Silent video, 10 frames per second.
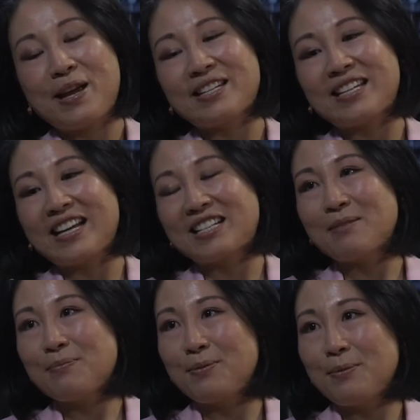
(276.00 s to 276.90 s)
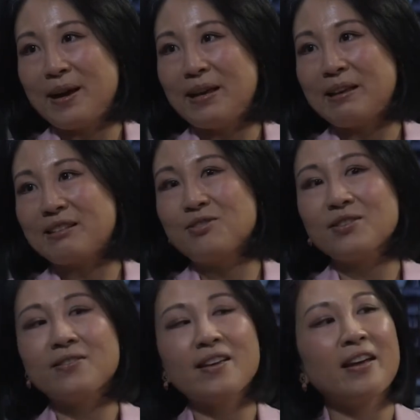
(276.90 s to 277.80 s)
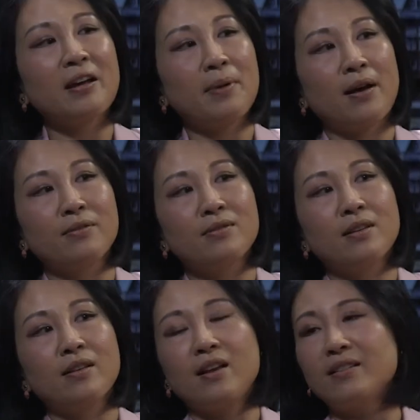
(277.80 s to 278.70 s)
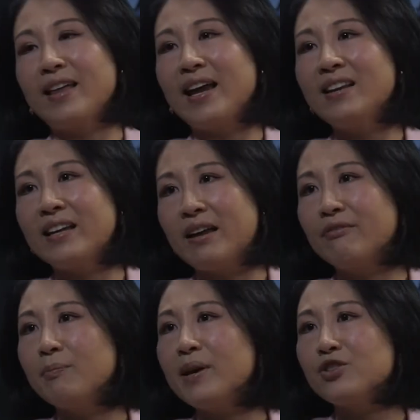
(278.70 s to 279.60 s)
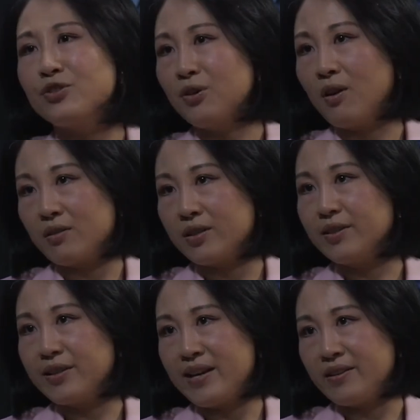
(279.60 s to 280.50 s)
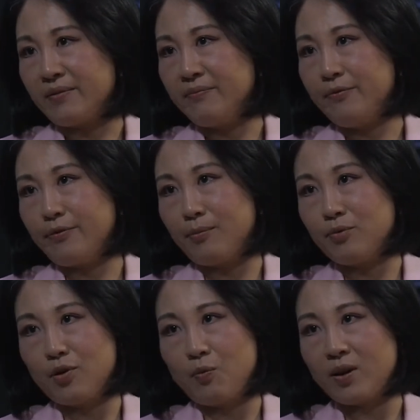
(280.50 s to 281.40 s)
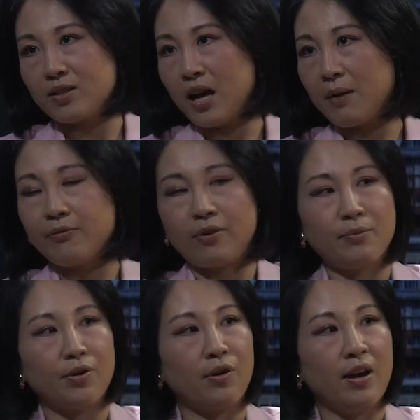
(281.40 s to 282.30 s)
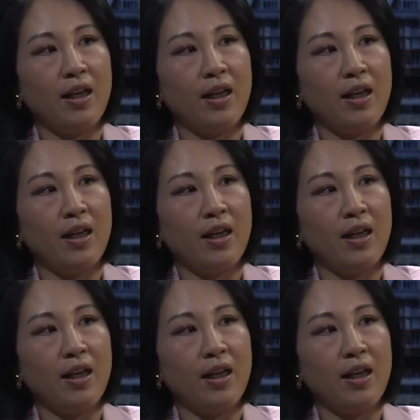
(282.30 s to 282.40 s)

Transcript: it in a simple way. That's just thinking about the daily information you got, the data. From your WhatsApp, from your